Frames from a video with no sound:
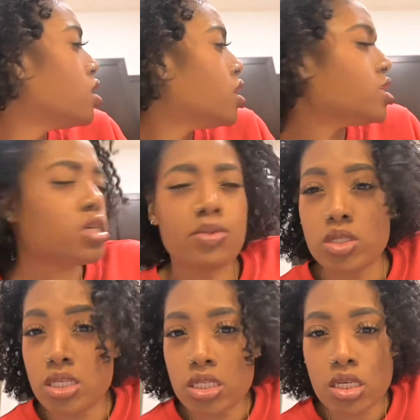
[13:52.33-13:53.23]
It's
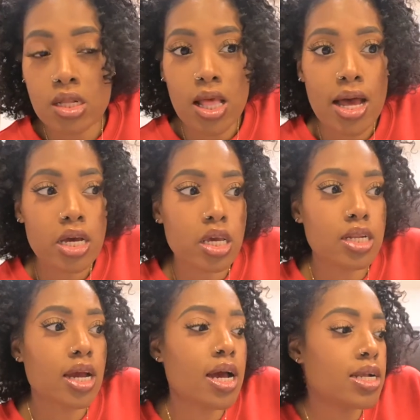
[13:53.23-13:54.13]
almost six o'clock
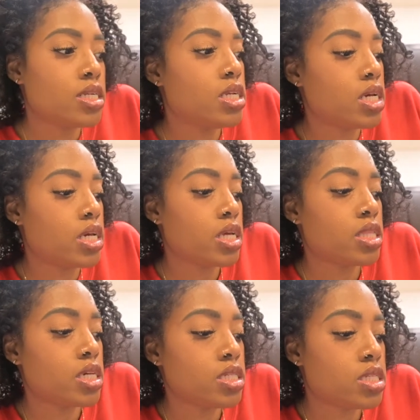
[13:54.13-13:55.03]
and I kind of need to get
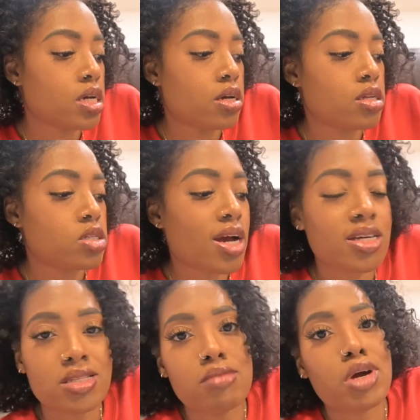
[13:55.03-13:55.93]
things done so I
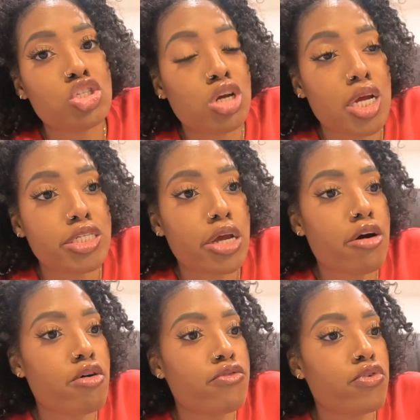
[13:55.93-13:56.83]
can send my trash
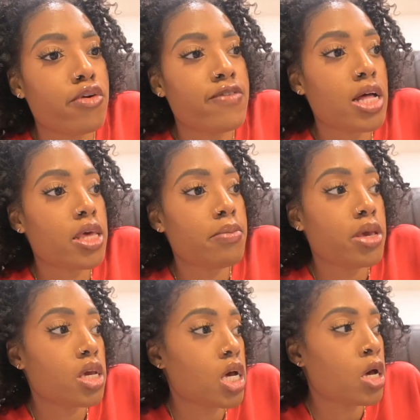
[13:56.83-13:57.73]
out for valet
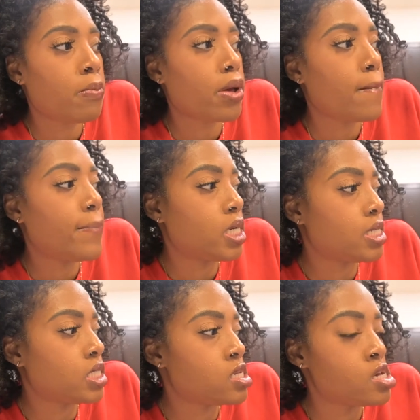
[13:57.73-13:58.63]
pickup.
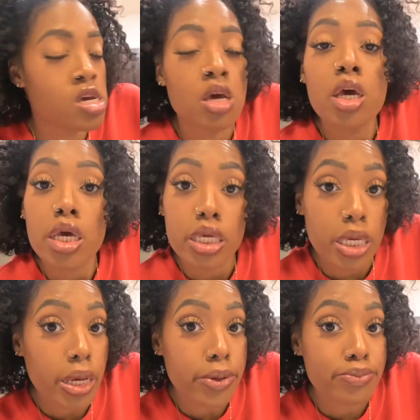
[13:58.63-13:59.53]
But
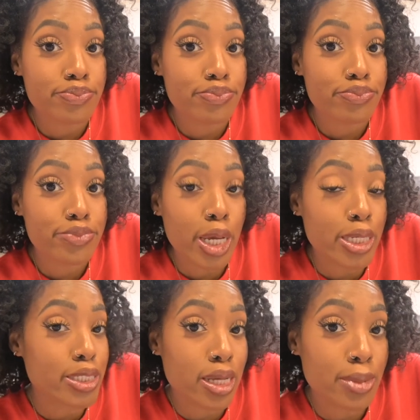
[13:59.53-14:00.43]
yeah,
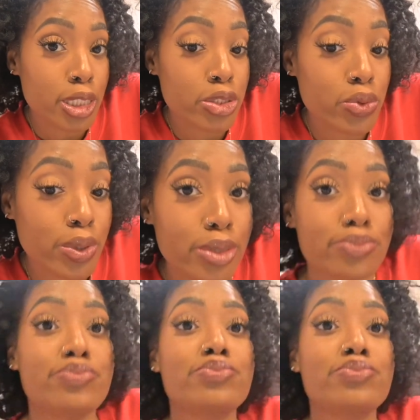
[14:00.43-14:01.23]
it's time to get to it.